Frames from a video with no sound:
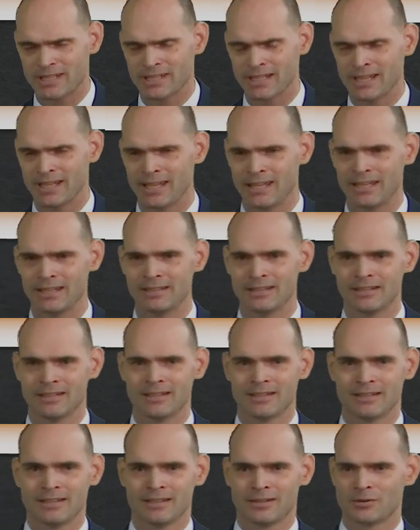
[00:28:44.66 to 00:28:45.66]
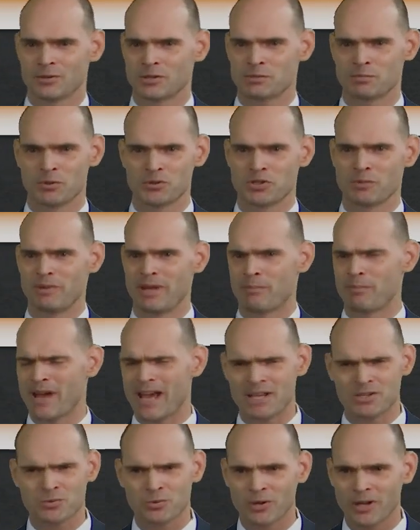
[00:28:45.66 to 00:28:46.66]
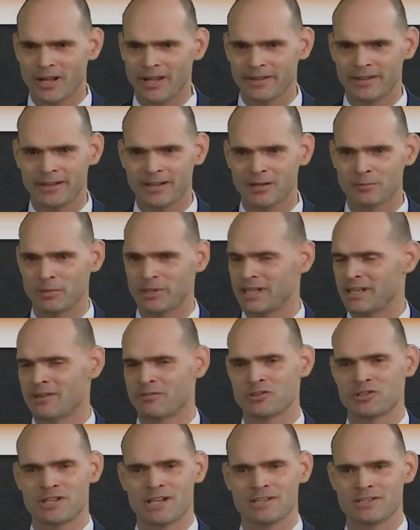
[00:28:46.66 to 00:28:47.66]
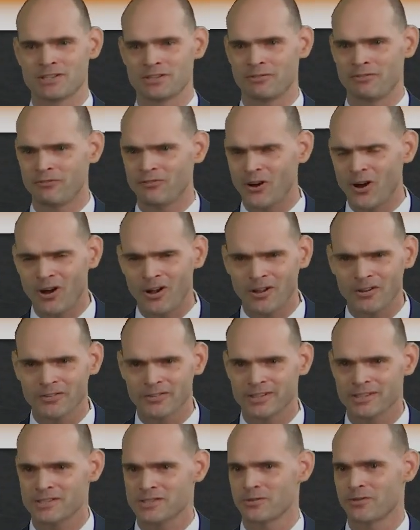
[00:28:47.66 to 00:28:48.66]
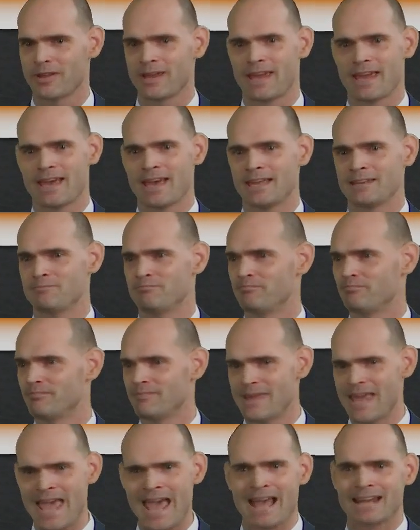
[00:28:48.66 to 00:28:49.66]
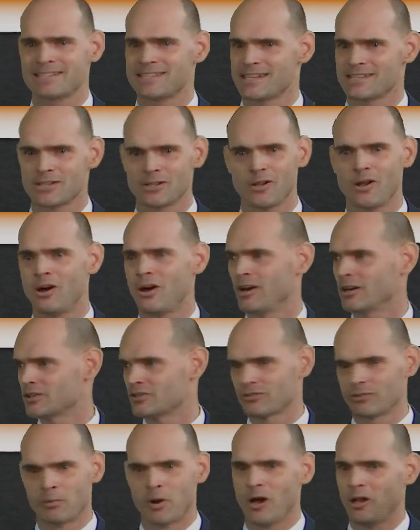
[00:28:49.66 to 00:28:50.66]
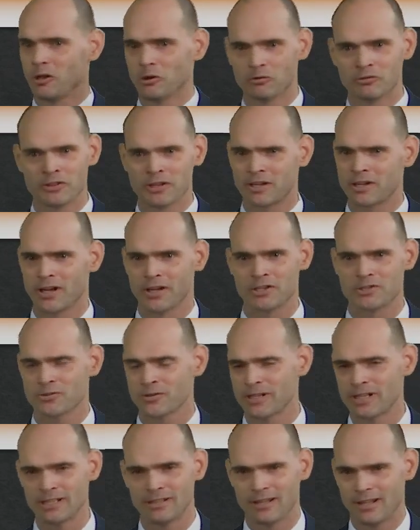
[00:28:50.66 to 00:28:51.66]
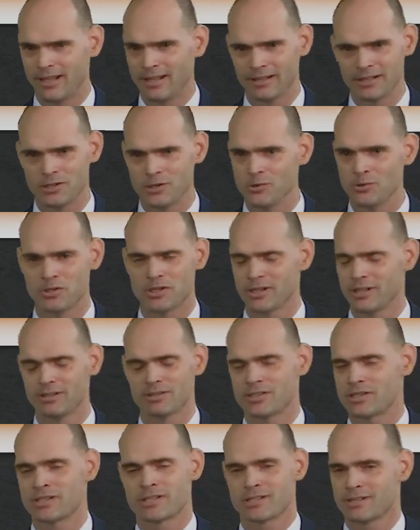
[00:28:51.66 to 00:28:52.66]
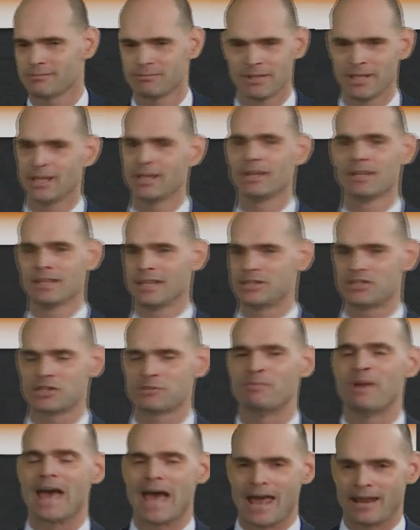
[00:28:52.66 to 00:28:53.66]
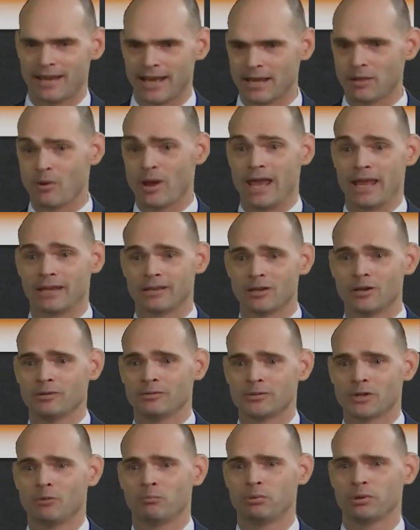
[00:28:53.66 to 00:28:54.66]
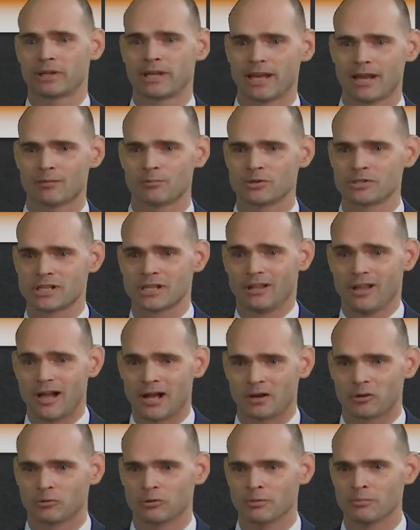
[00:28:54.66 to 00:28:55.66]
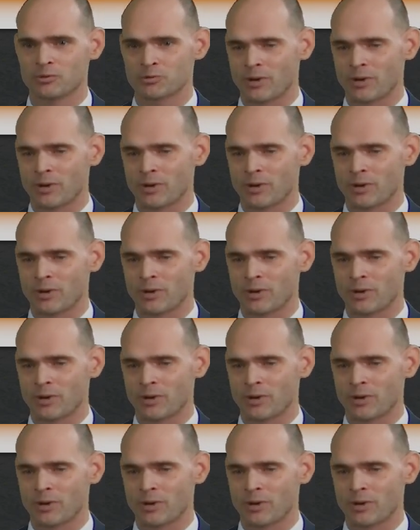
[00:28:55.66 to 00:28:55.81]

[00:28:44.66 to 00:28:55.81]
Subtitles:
and there was supposed to be a password on there, but they never changed the default, and so they had access logs from all over the country. Huge, it's just bad. Anyway, don't put cameras in locker rooms,